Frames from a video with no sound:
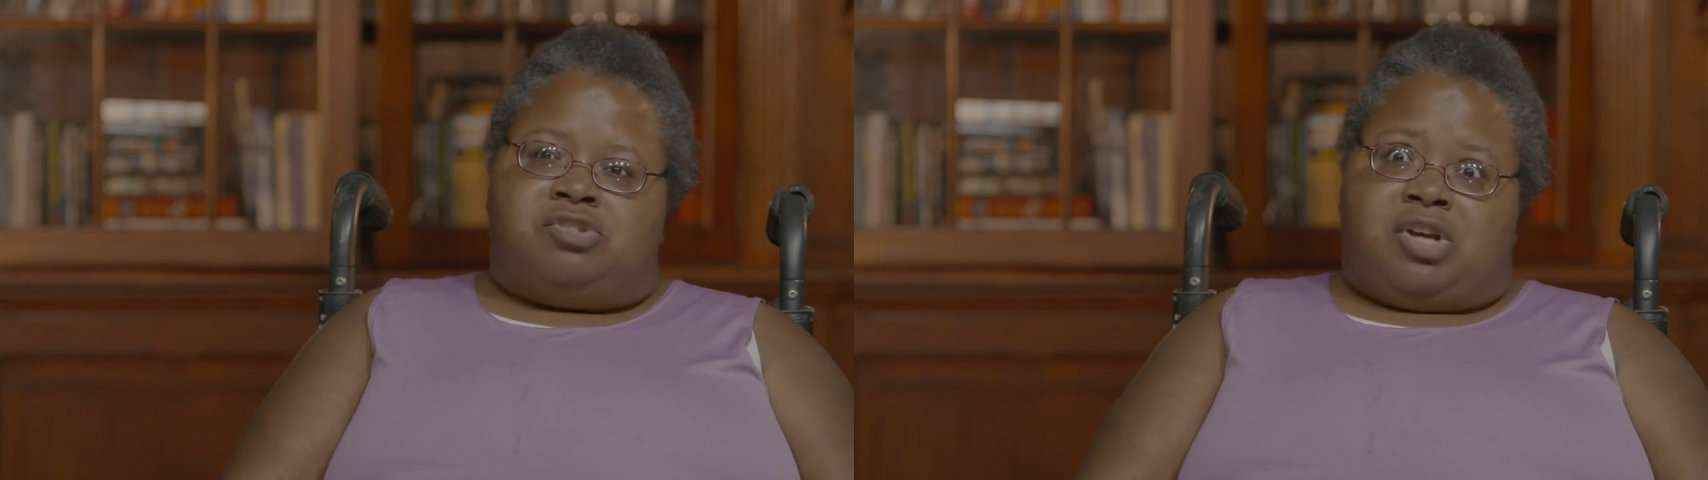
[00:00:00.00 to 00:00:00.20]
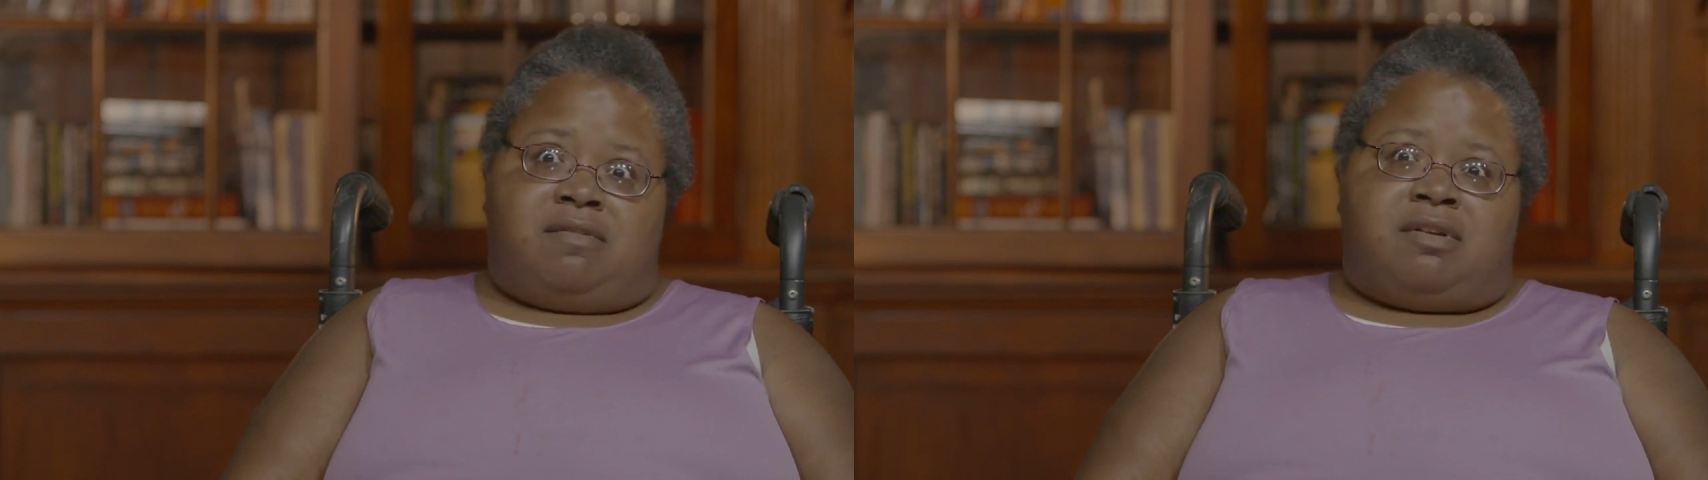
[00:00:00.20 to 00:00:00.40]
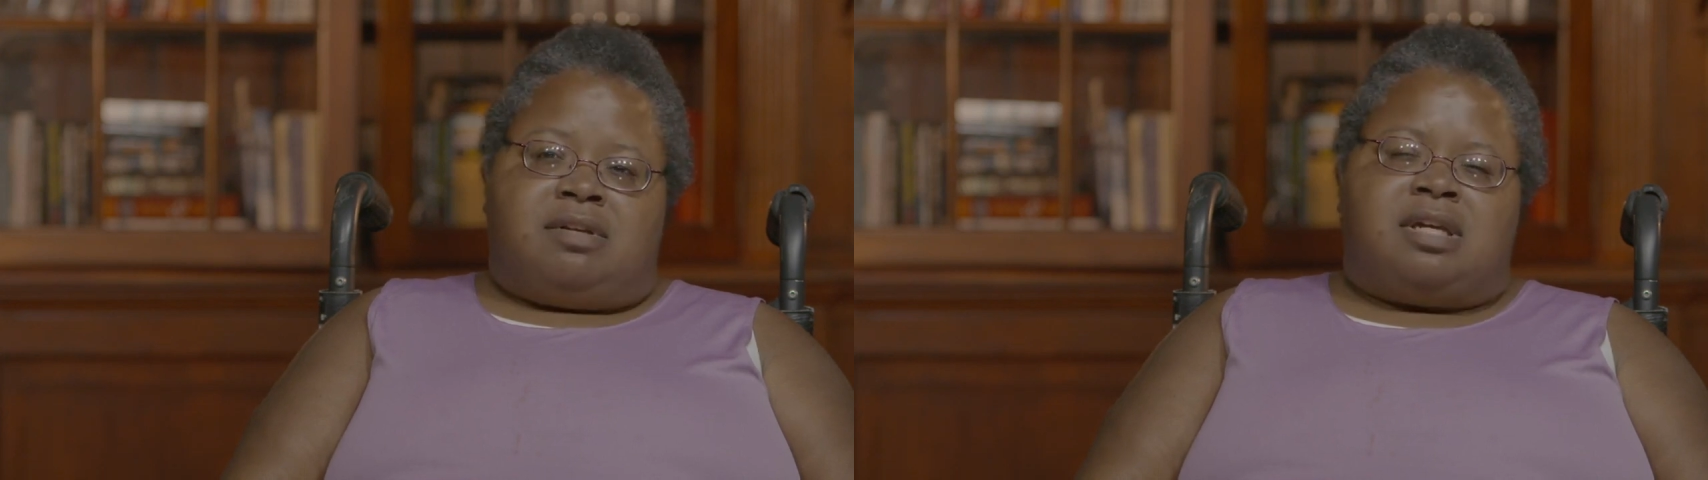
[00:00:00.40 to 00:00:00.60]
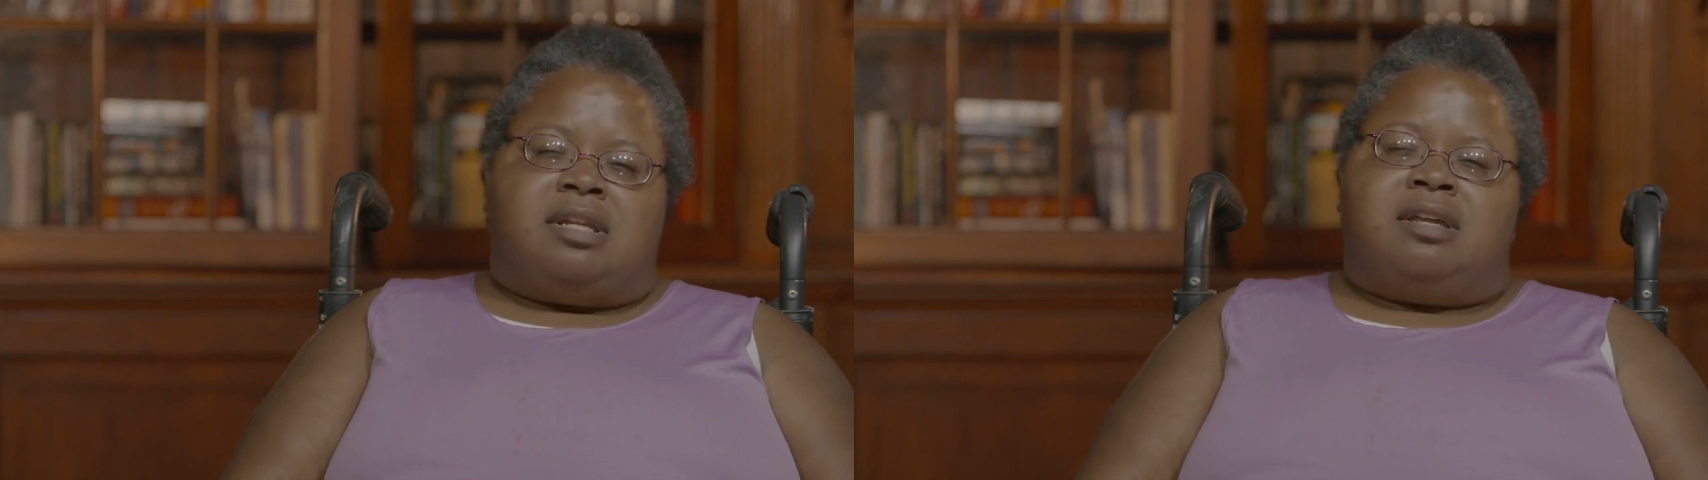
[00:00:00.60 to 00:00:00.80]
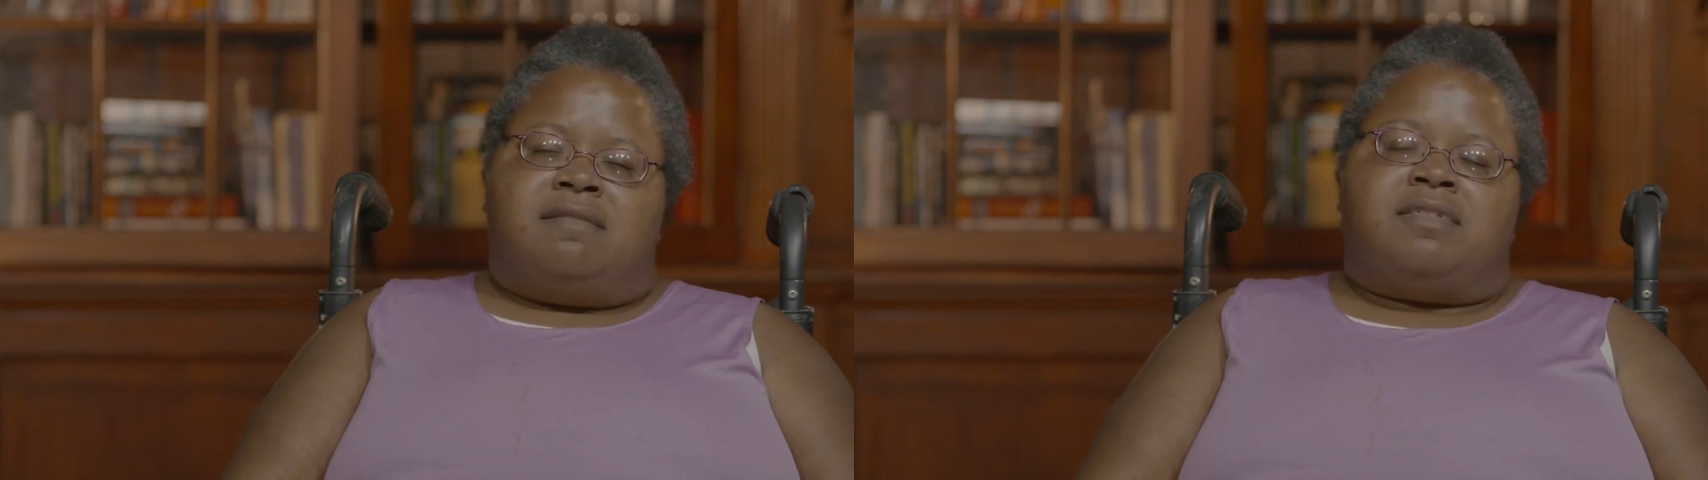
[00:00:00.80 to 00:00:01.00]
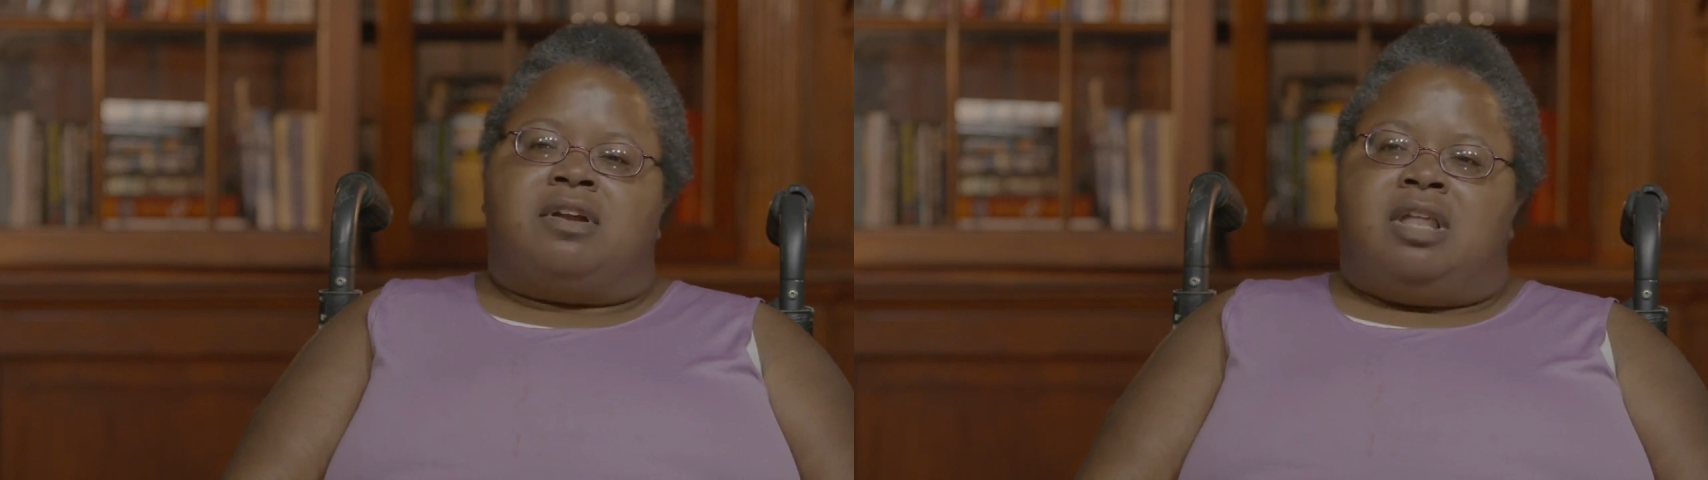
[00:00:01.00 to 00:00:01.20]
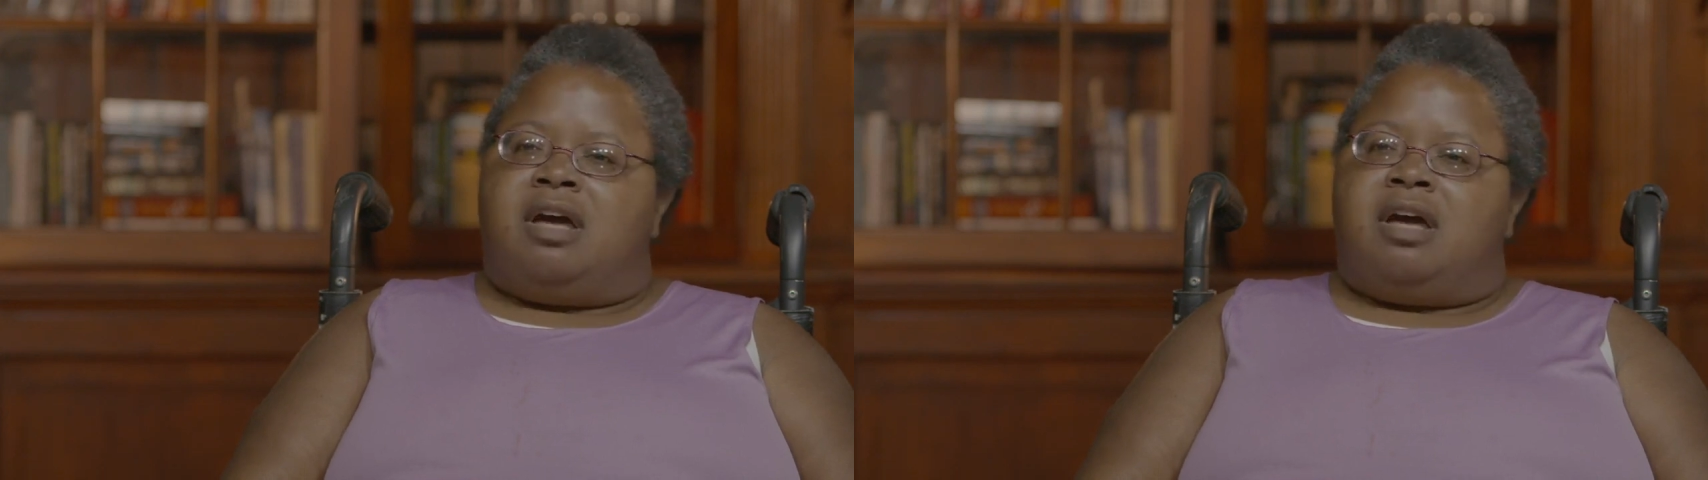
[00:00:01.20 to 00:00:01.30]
in general can live their